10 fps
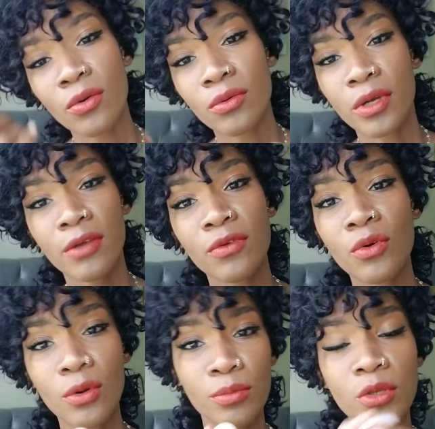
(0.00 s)
If you
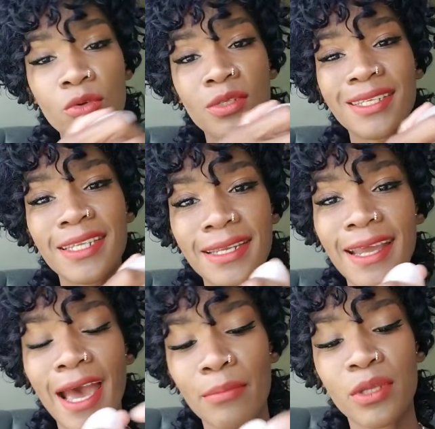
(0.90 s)
were abused, it didn't
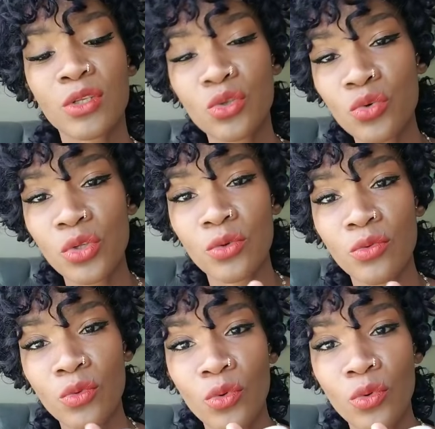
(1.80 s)
happen to you.